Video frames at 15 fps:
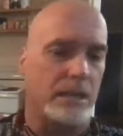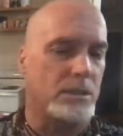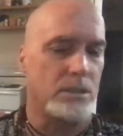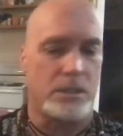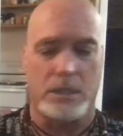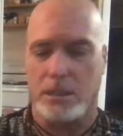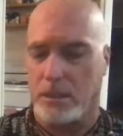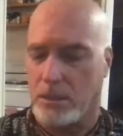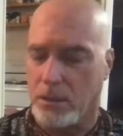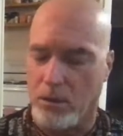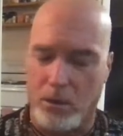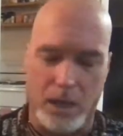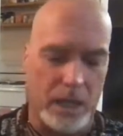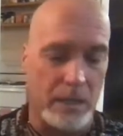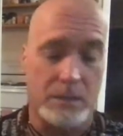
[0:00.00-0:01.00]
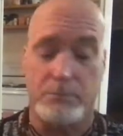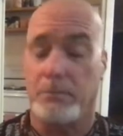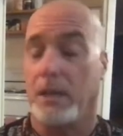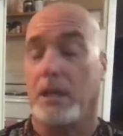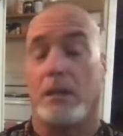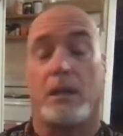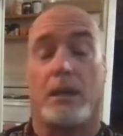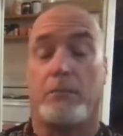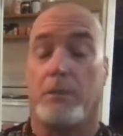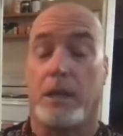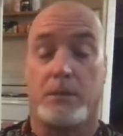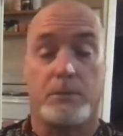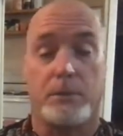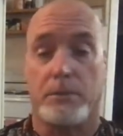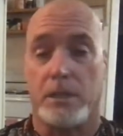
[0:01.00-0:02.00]
And she, you know, and it
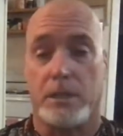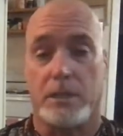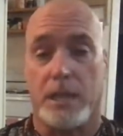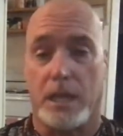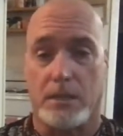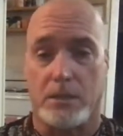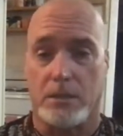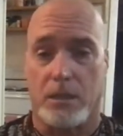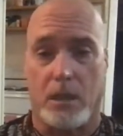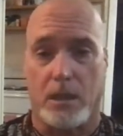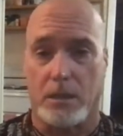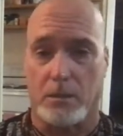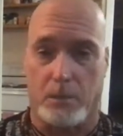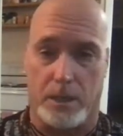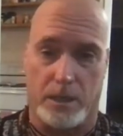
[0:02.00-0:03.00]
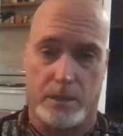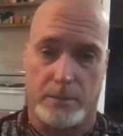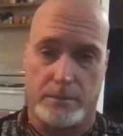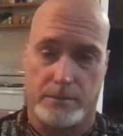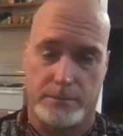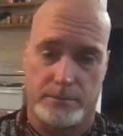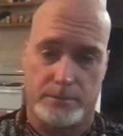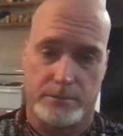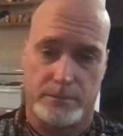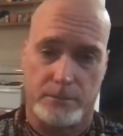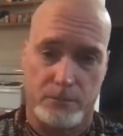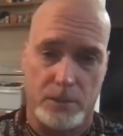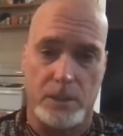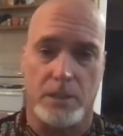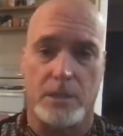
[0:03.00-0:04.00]
makes me really sad just talking about it.
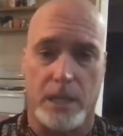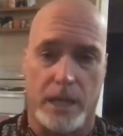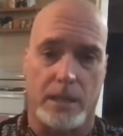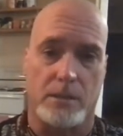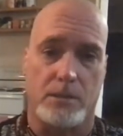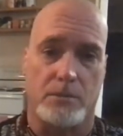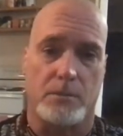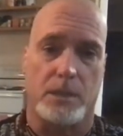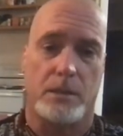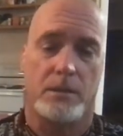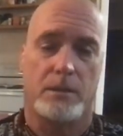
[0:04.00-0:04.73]
Really saddens me.